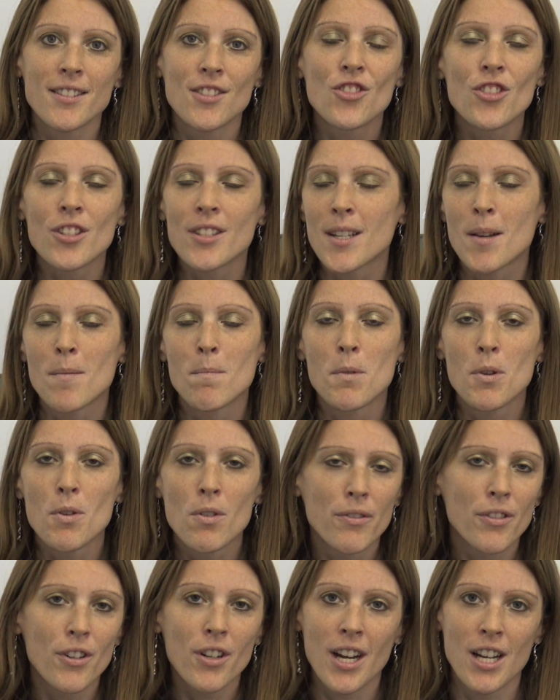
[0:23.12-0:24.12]
Just a
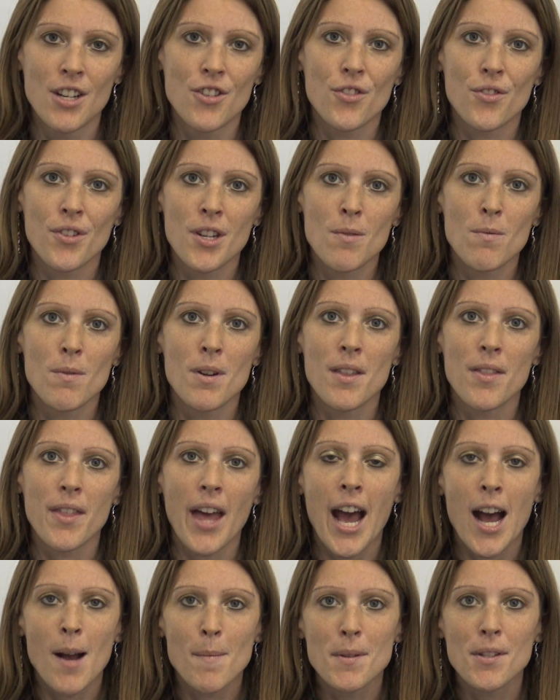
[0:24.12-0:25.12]
beautiful country with
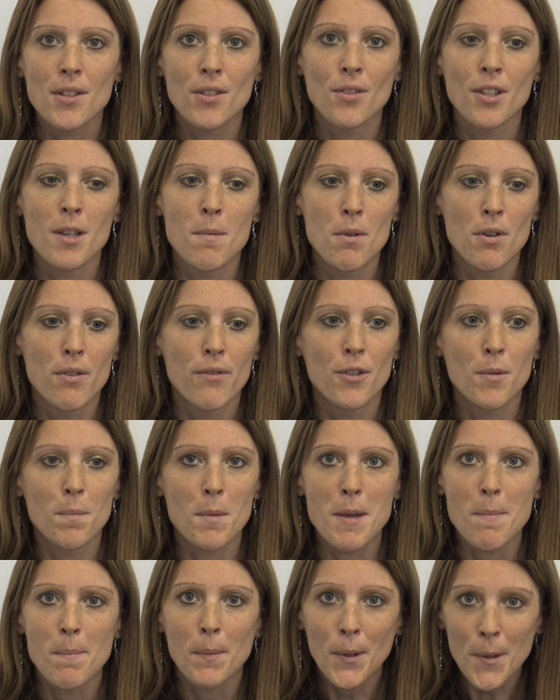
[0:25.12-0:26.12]
absolutely beautiful
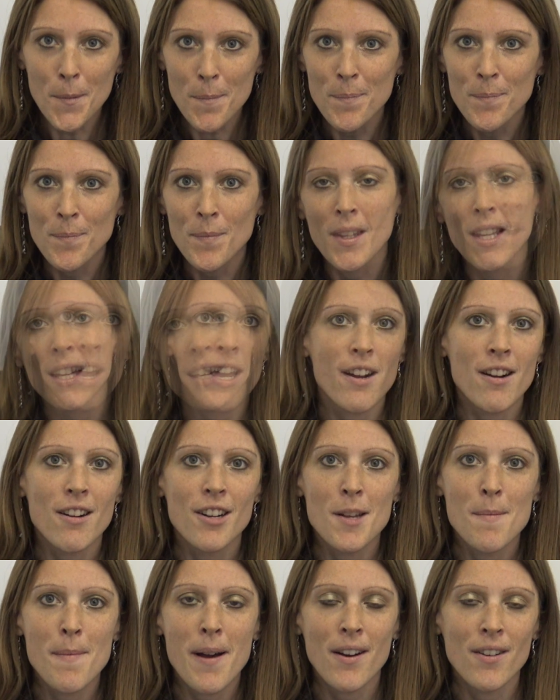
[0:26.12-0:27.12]
people. I
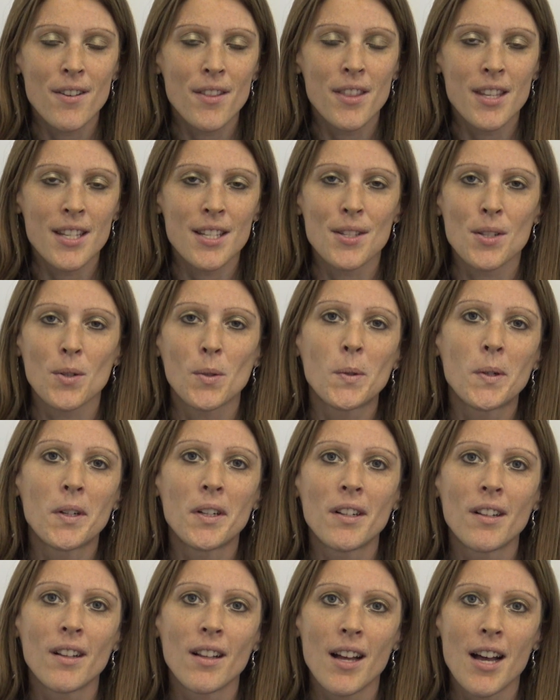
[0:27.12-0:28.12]
heard about this
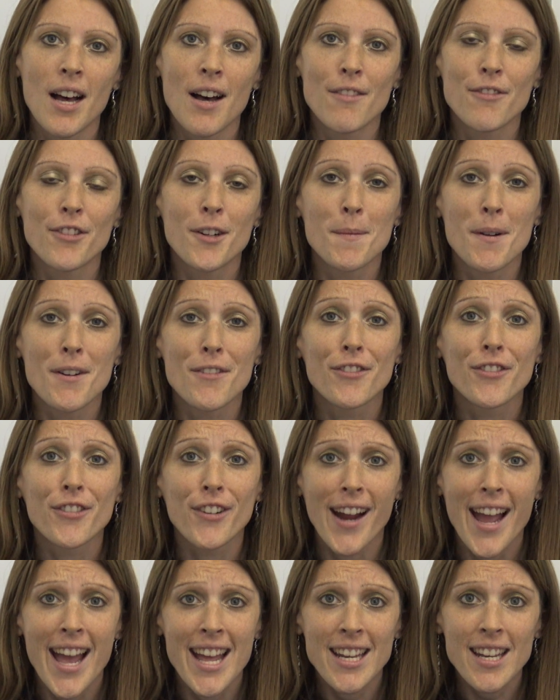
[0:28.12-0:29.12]
school from a
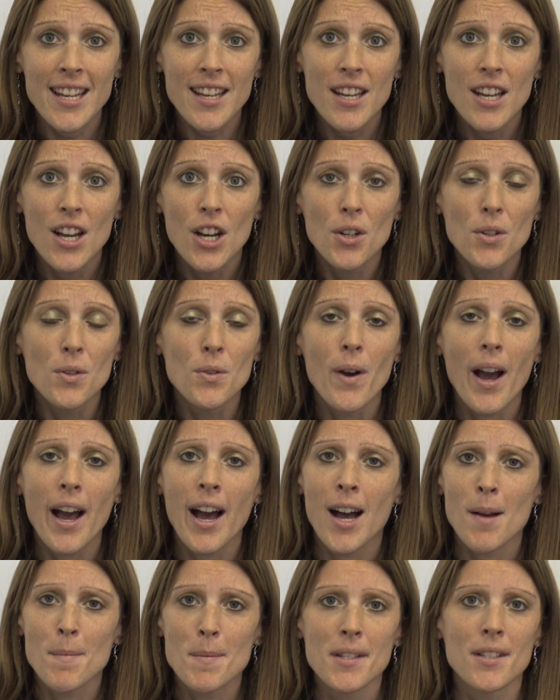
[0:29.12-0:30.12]
friend who
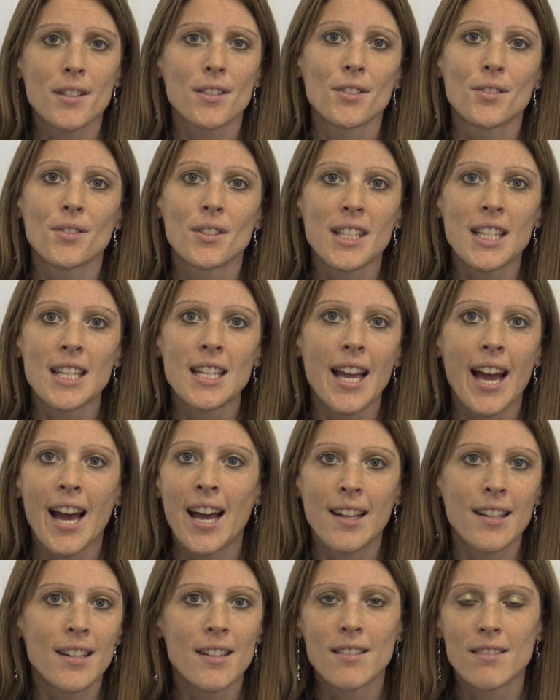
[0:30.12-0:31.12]
absolutely
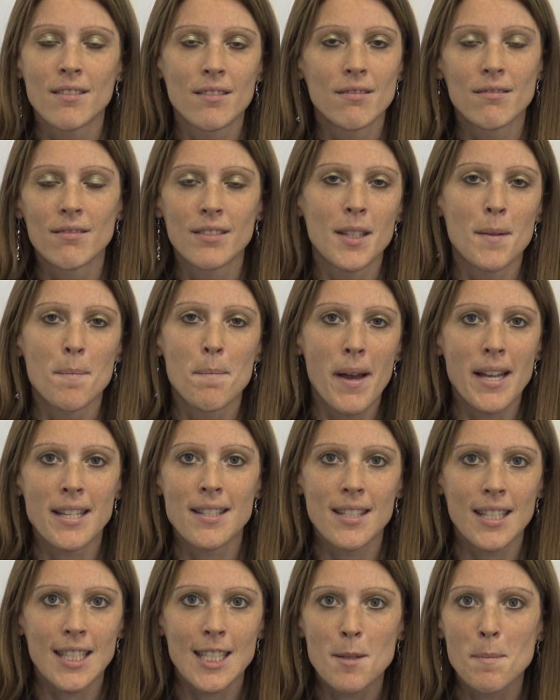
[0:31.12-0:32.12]
had the
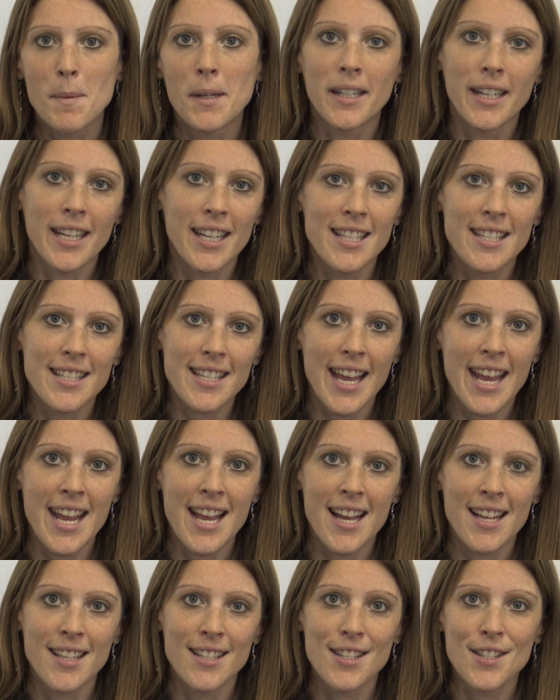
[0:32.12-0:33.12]
best experience,
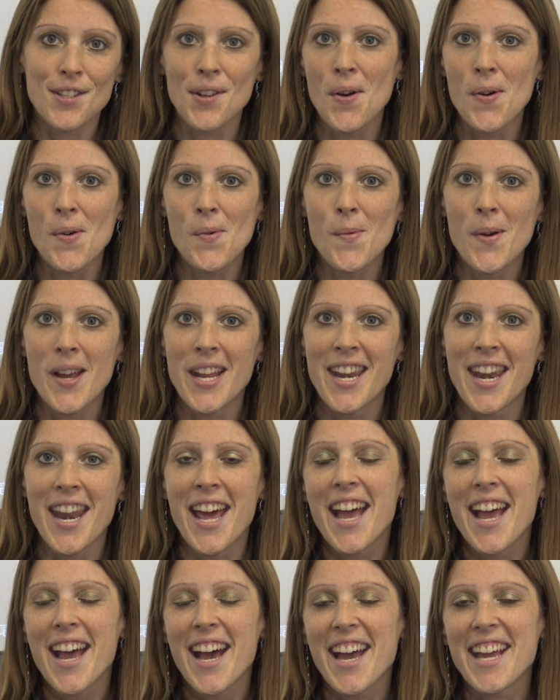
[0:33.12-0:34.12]
and so when
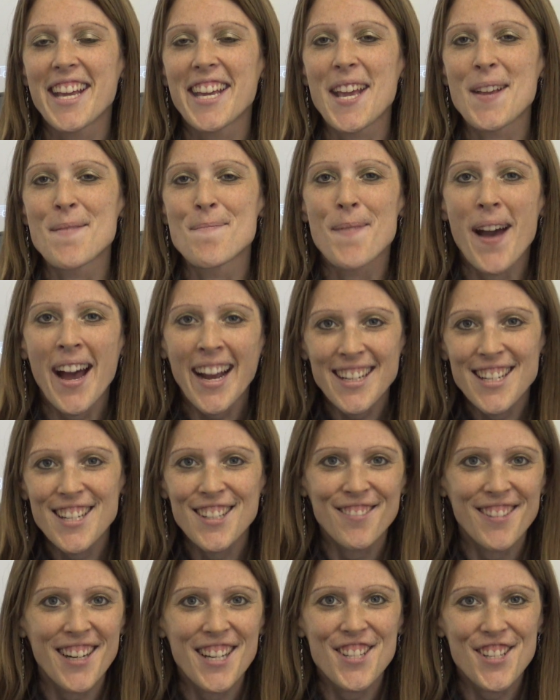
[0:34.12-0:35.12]
I came back to
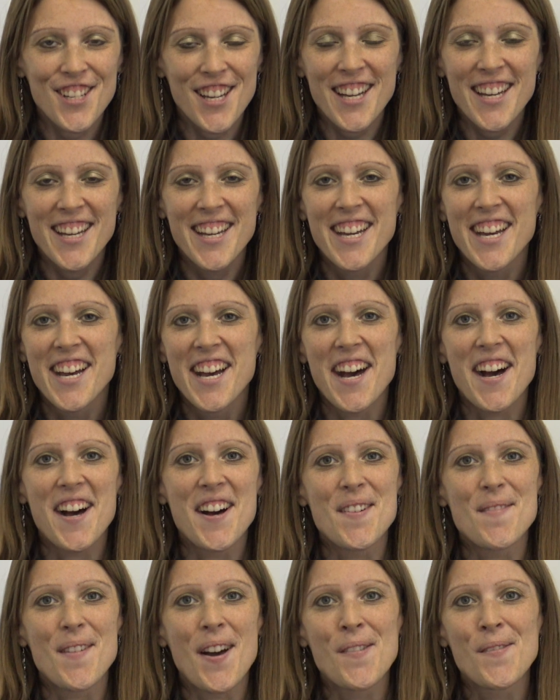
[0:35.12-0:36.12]
Russia,
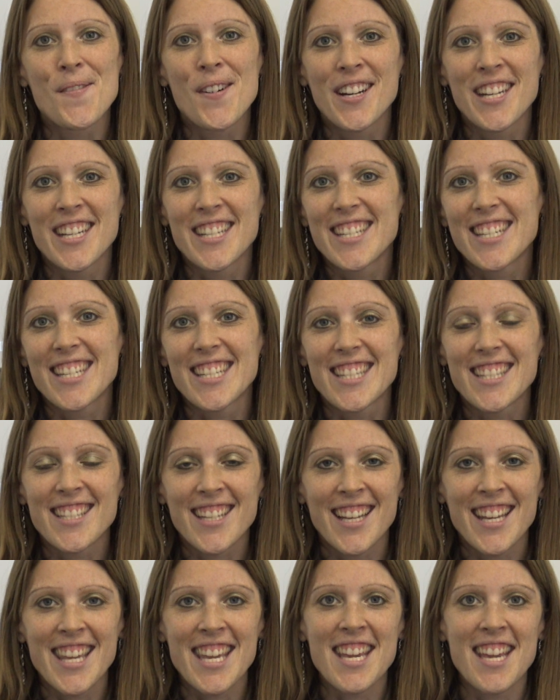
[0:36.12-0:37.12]
I wanted to
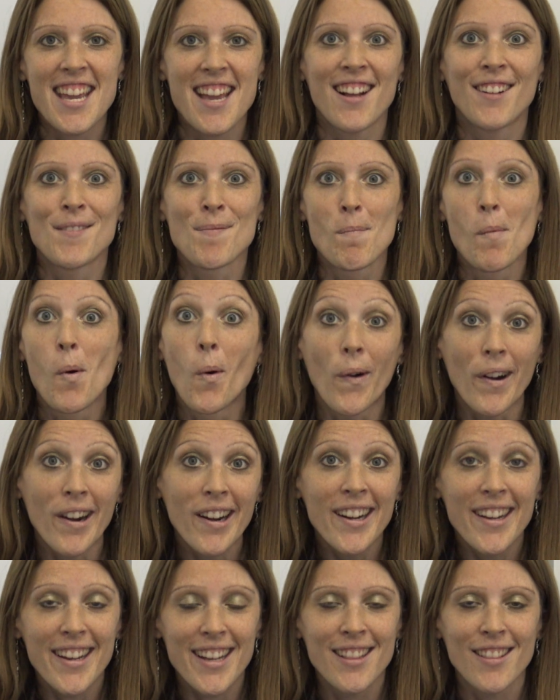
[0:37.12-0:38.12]
study
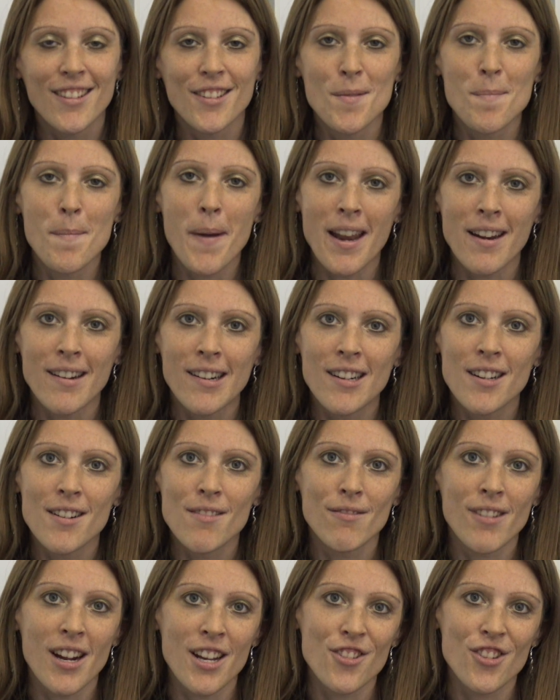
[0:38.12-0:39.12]
more and learn better
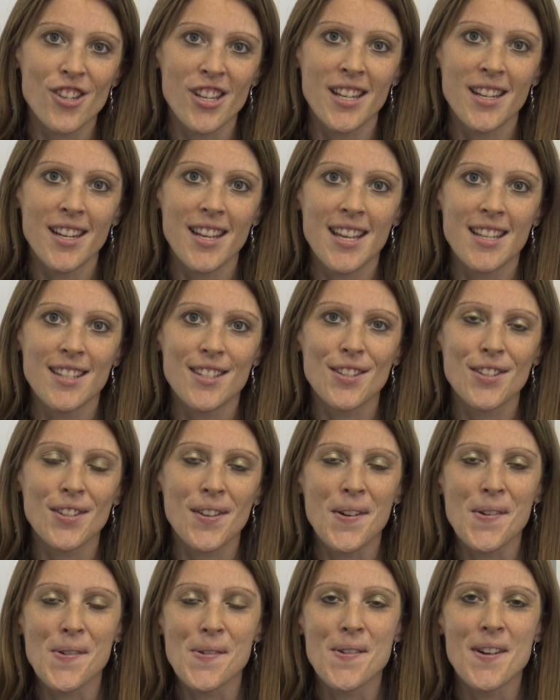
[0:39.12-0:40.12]
Russian, and
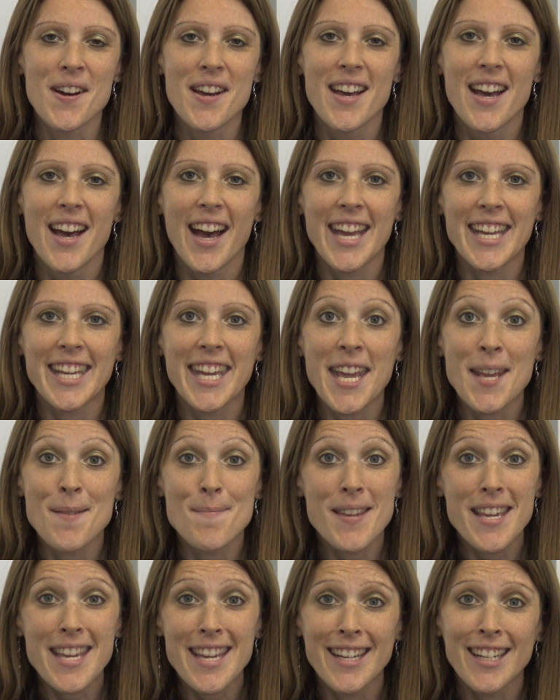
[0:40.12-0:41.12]
so I
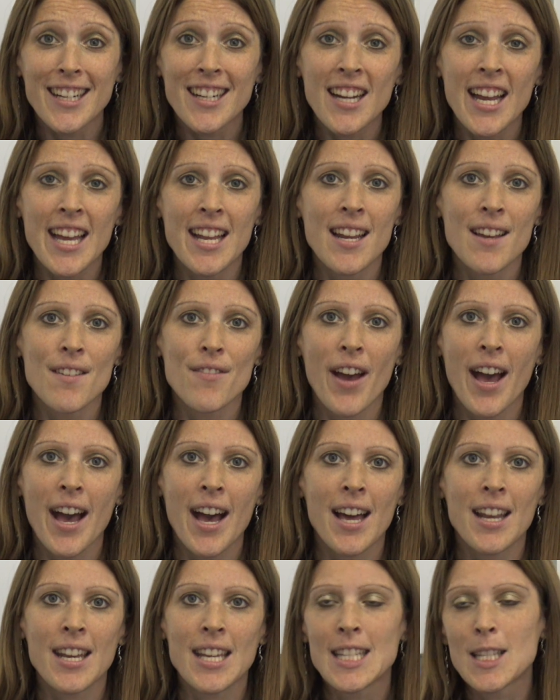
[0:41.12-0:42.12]
came here, and
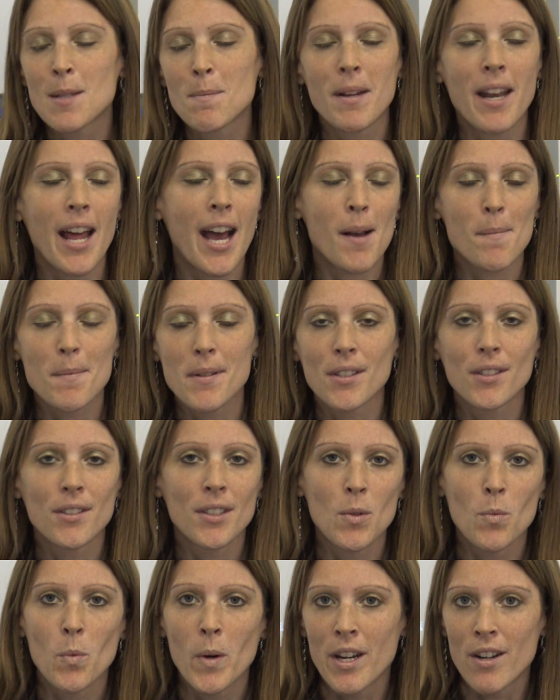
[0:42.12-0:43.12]
it's been
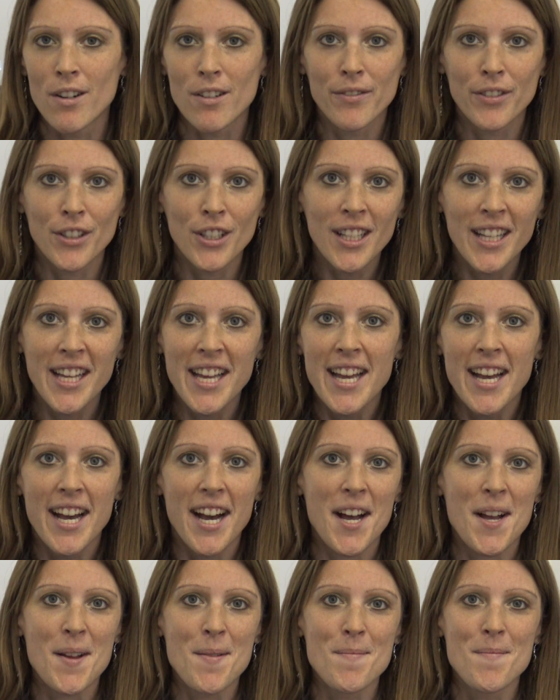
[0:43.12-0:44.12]
absolutely wonderful.
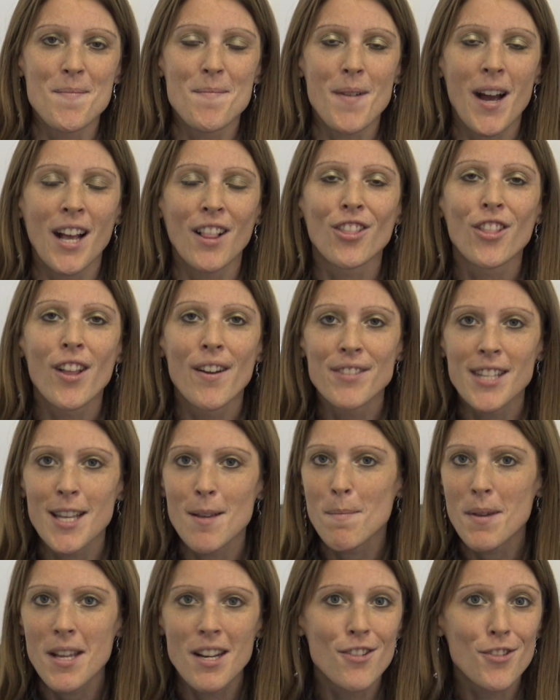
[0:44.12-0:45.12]
I love
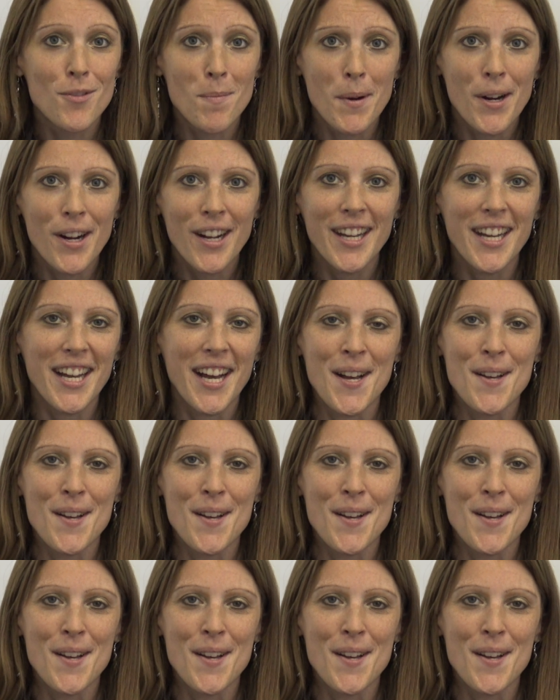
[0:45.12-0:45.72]
St. Petersburg.